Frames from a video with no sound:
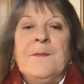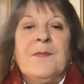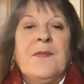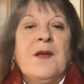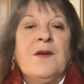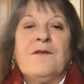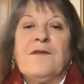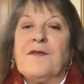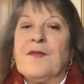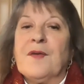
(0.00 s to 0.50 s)

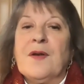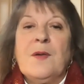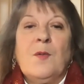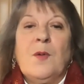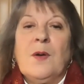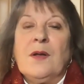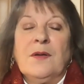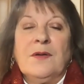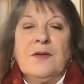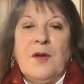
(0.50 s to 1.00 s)
then free
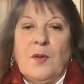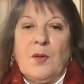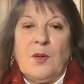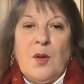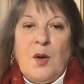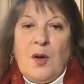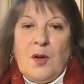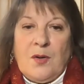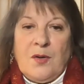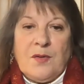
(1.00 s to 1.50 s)
will no
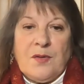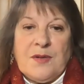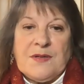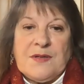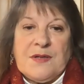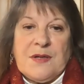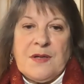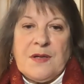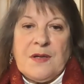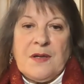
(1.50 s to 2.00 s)
longer
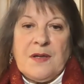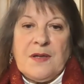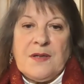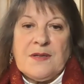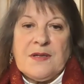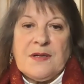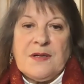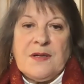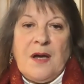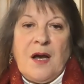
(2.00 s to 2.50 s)
is, a, is an